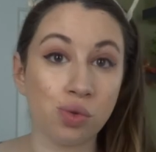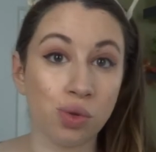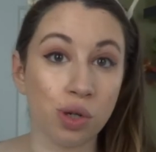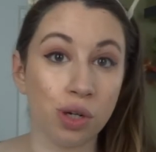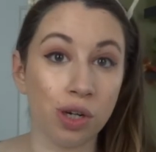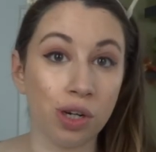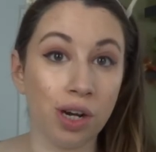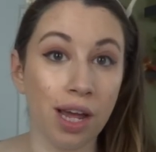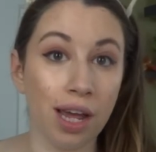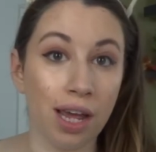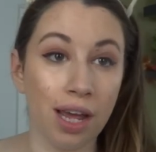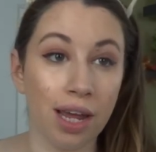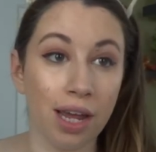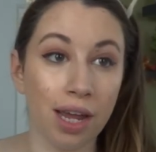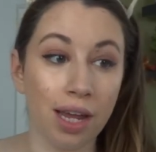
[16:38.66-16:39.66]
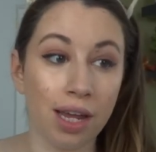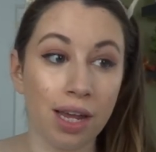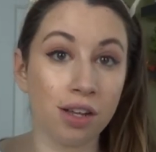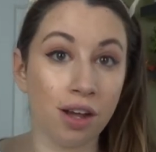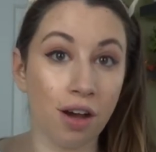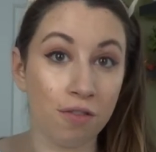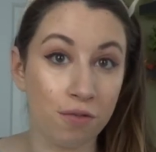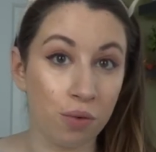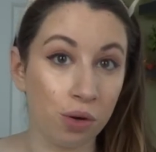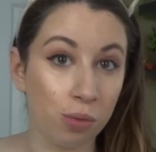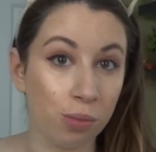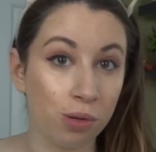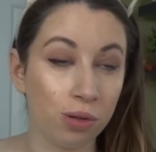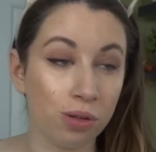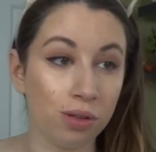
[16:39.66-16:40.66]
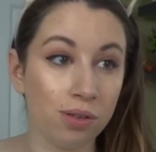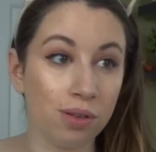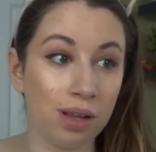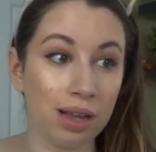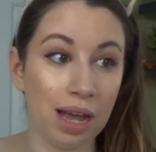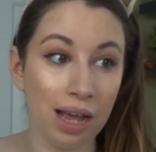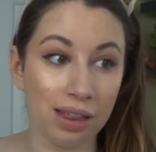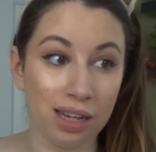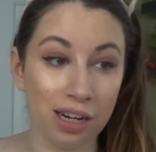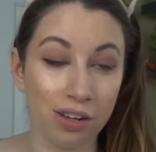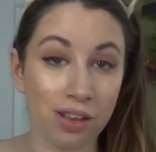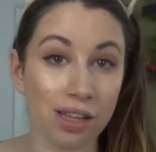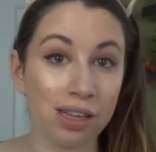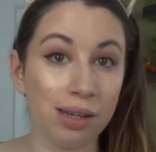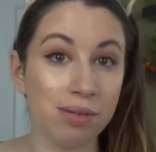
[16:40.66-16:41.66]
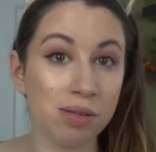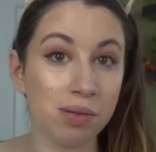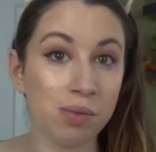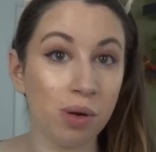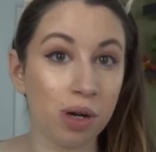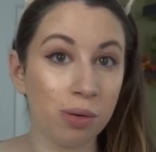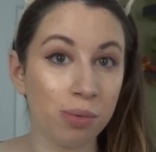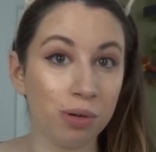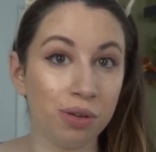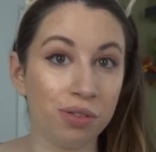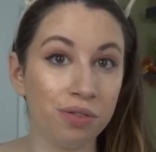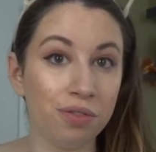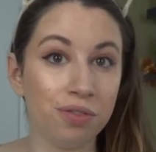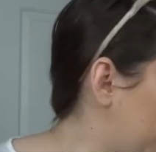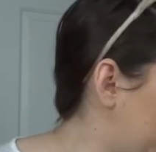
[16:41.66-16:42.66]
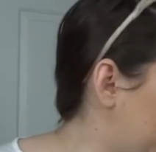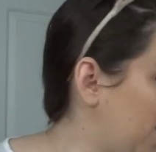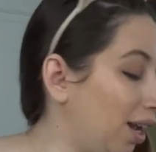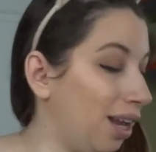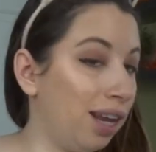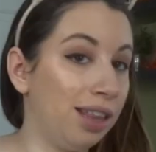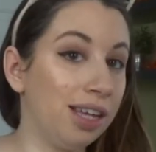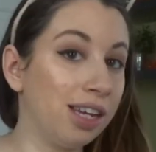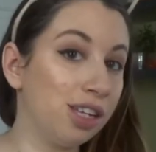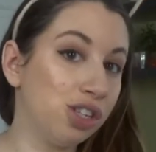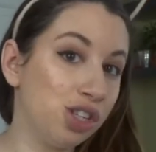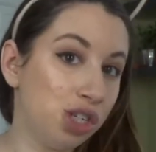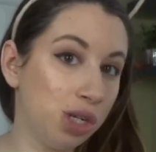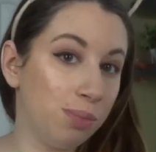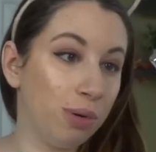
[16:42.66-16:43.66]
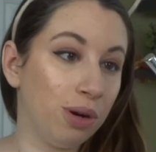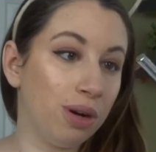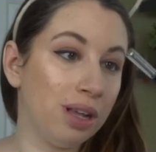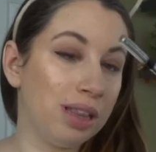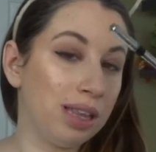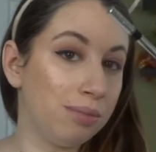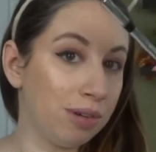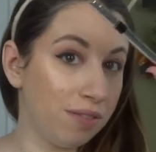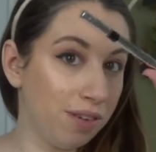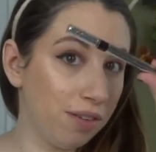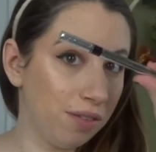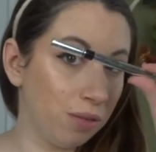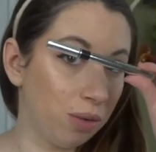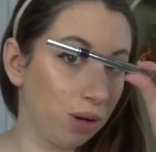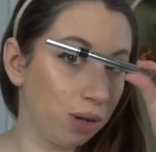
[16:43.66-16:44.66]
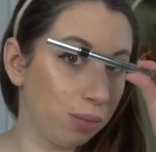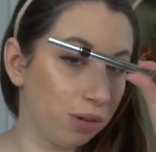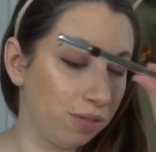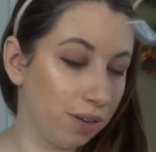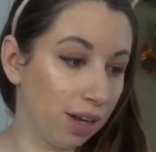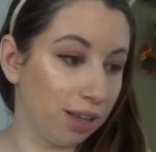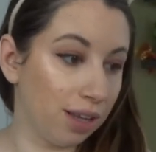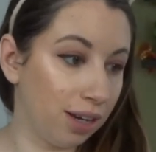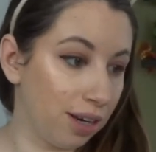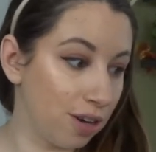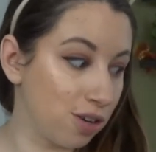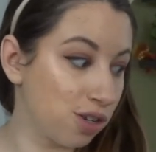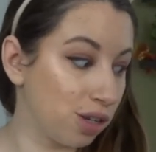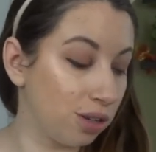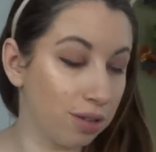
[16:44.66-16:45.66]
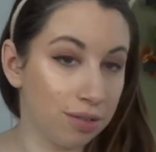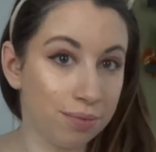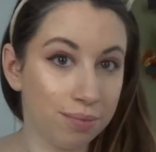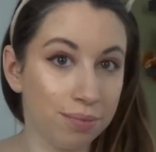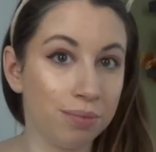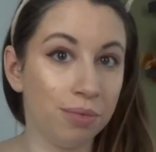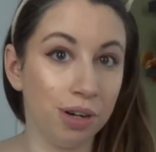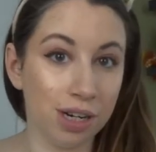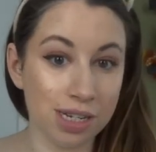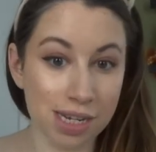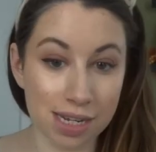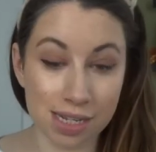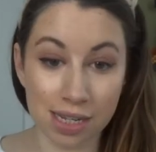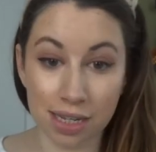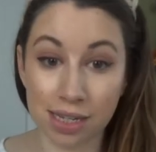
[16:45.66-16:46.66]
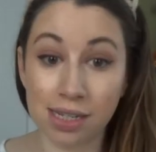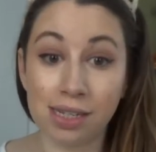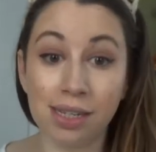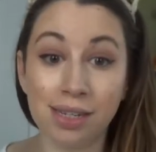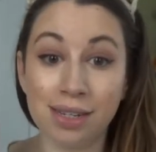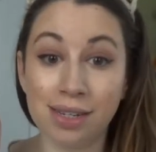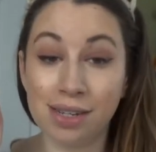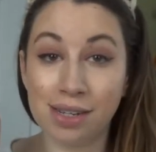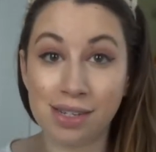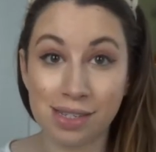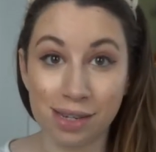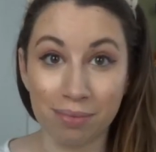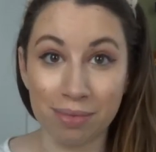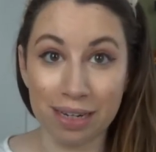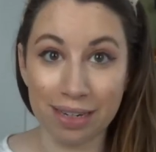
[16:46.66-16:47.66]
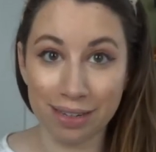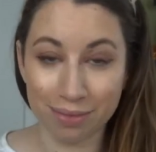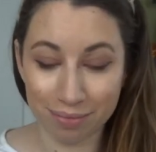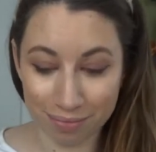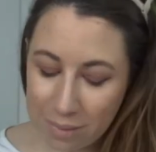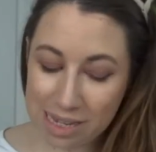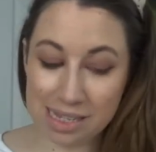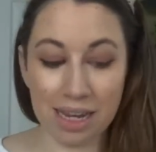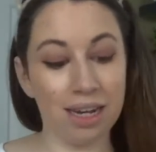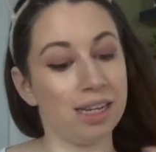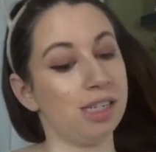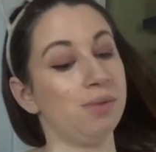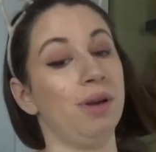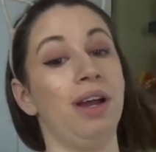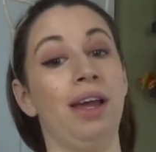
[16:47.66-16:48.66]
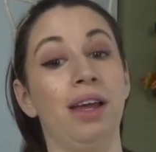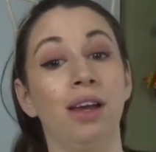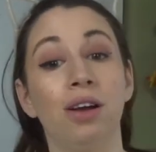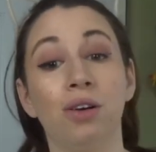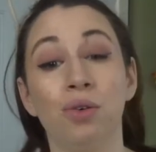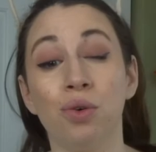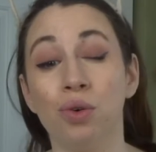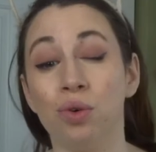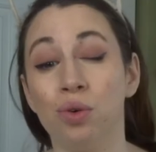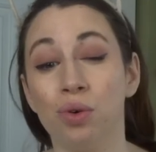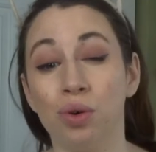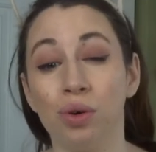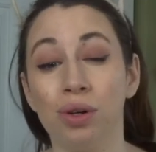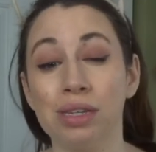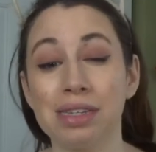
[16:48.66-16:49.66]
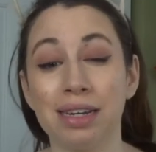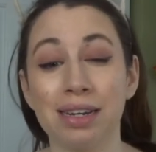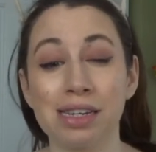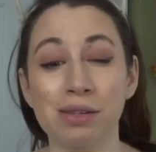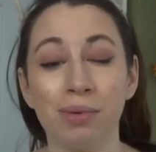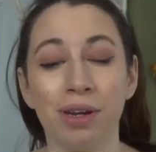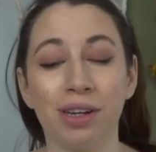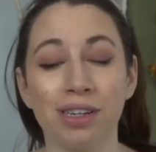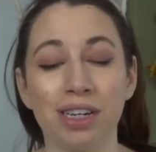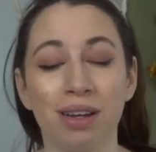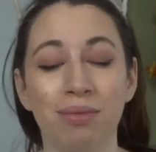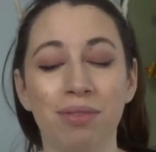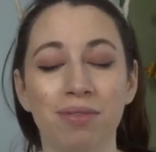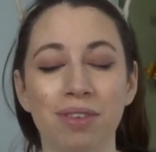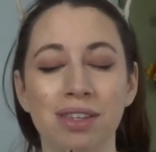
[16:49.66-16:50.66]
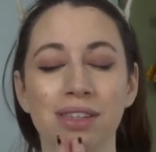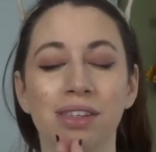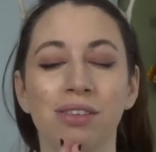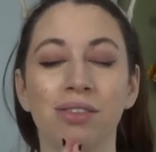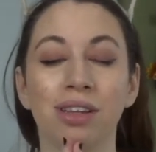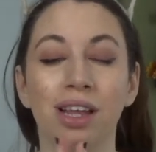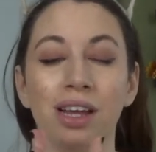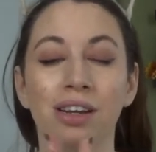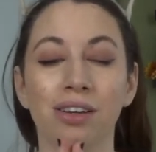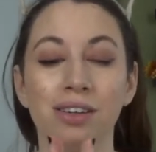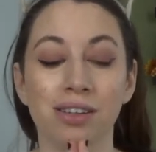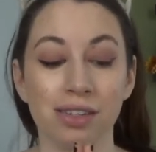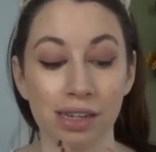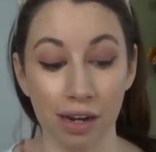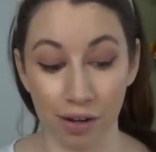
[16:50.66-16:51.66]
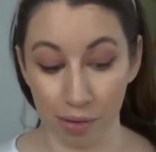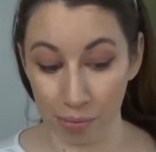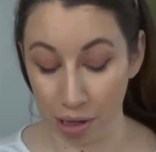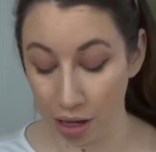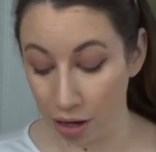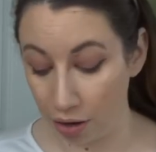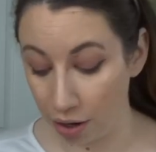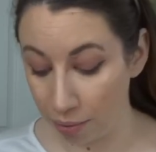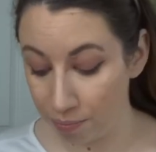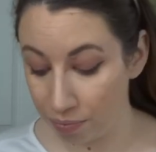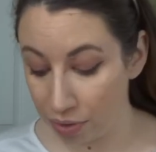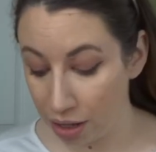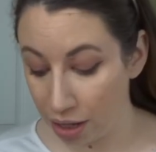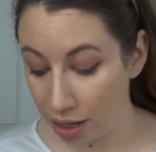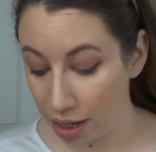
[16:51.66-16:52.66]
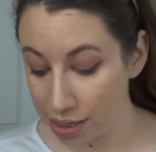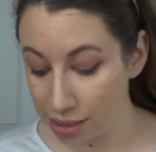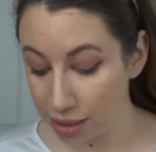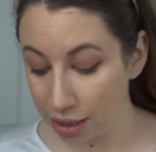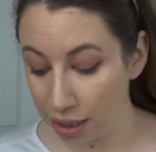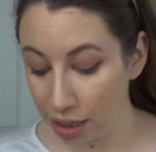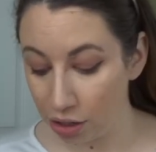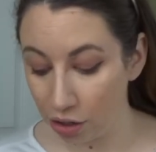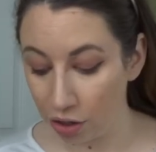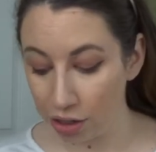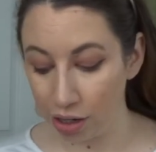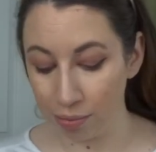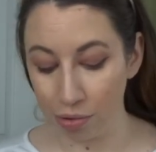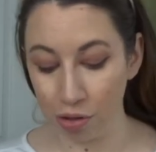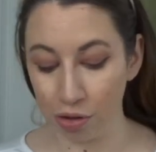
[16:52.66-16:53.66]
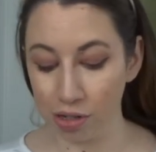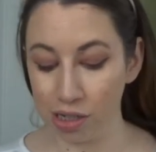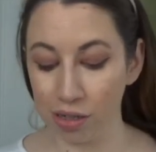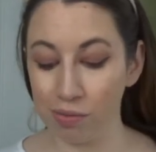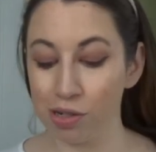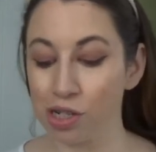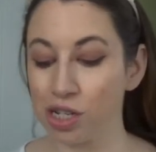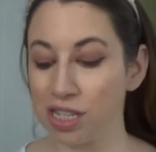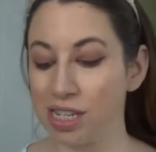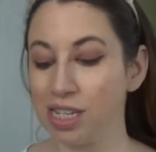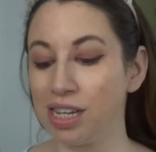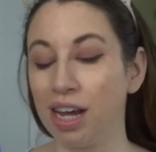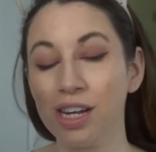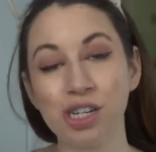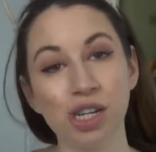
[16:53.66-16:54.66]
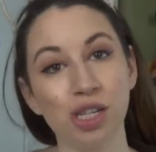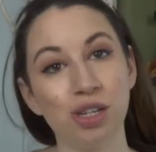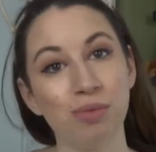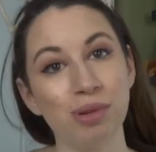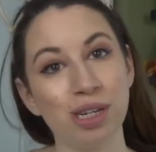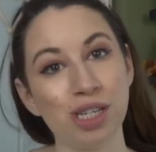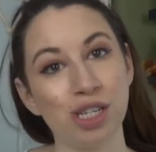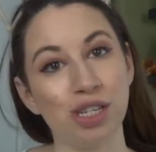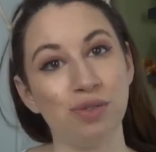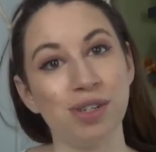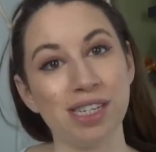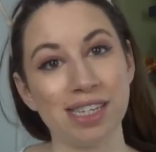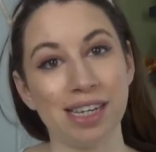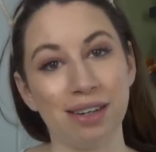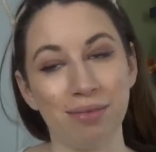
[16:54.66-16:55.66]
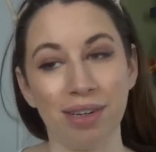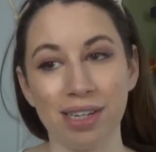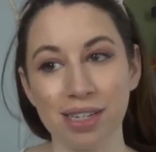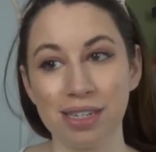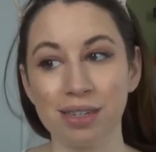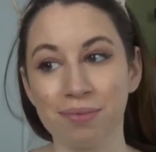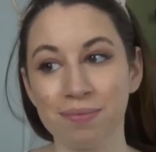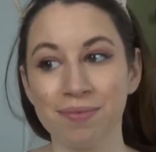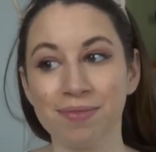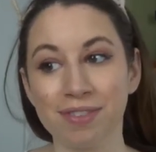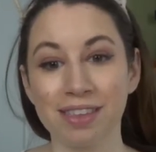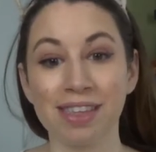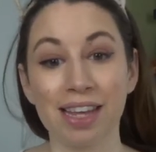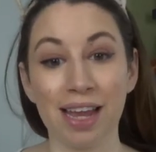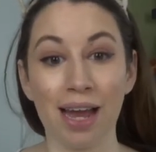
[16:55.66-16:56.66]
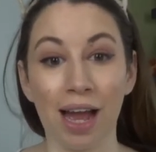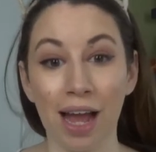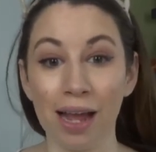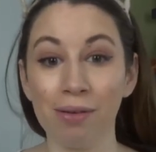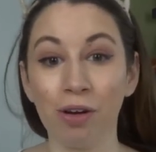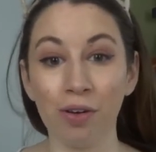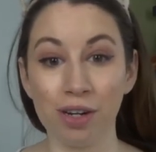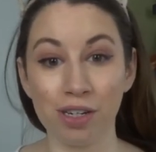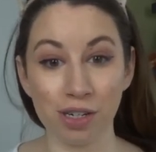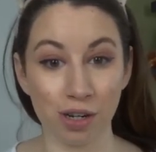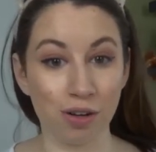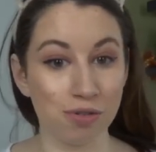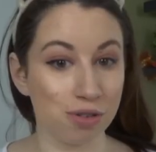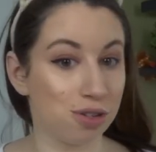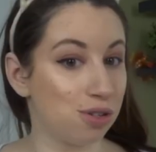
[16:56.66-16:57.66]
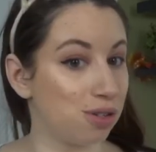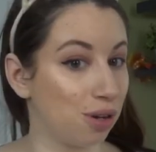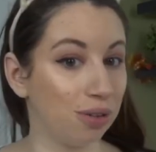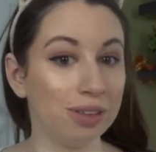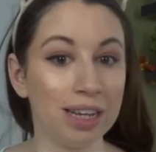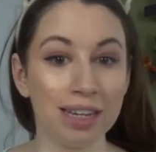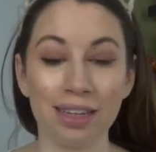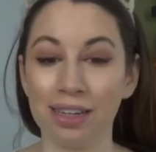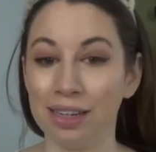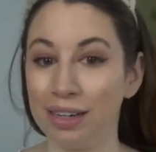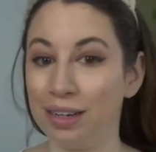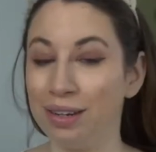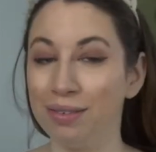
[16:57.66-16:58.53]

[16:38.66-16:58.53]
order a affordable eyeliner that claims to be waterproof, and I think it's cheaper than my favorite waterproof eyeliner, so I'm gonna test that someday. Setting spray. Oh, setting spray on top of this liquid liner is scaring me. All right, I did land on number 13, which is the Tatcha Luminous Dewy Skin Mist. I am going to go so lightly